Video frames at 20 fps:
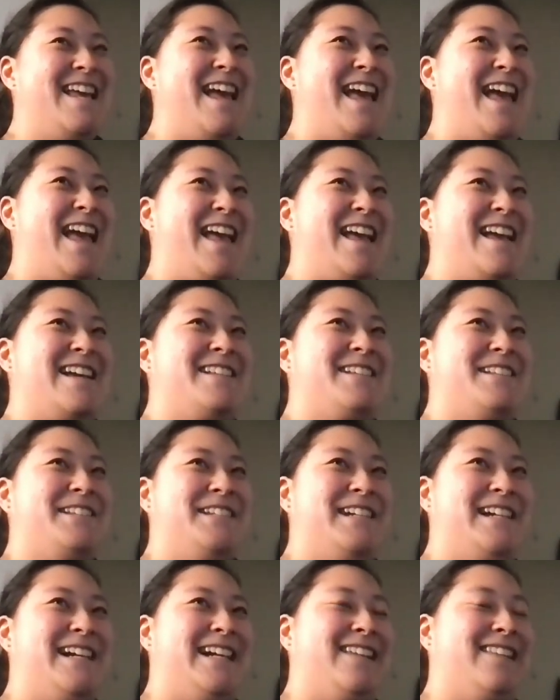And
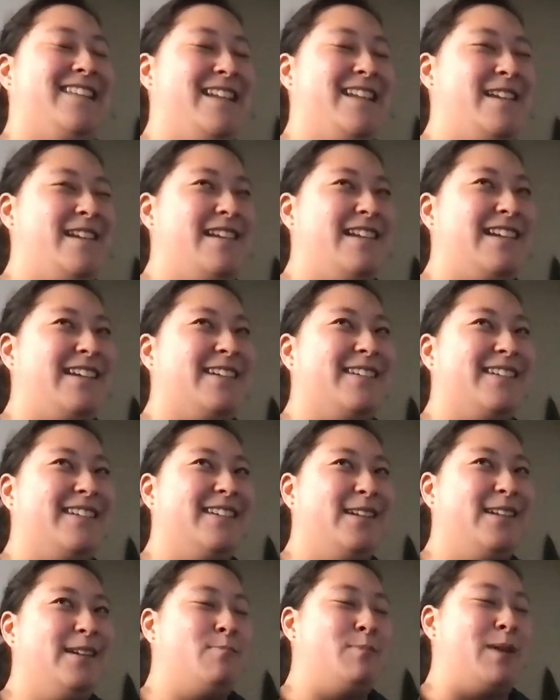I think
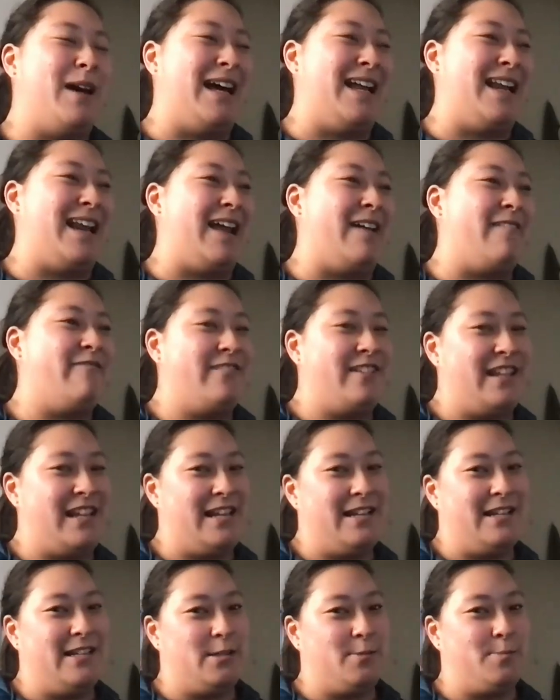a bad
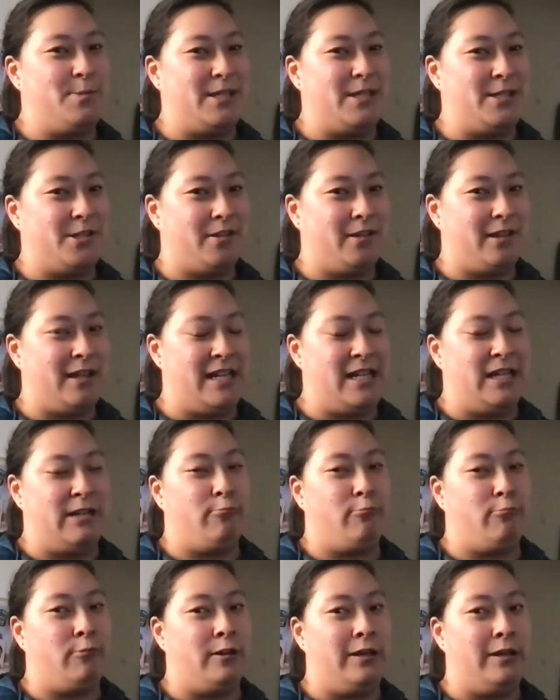advocate is basically
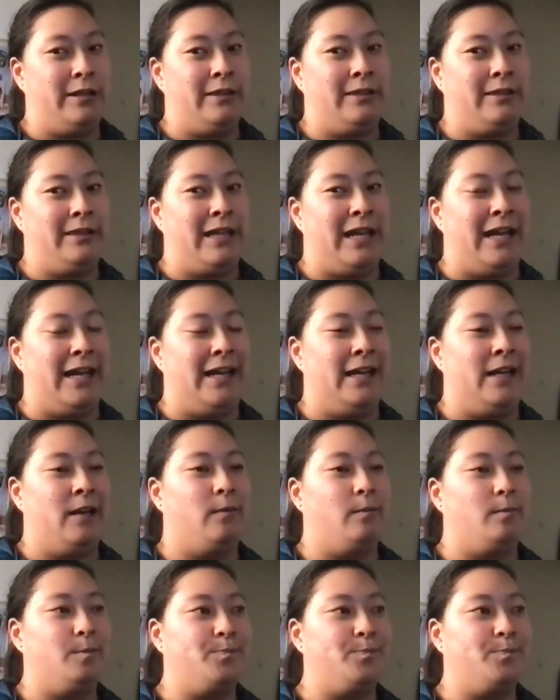one that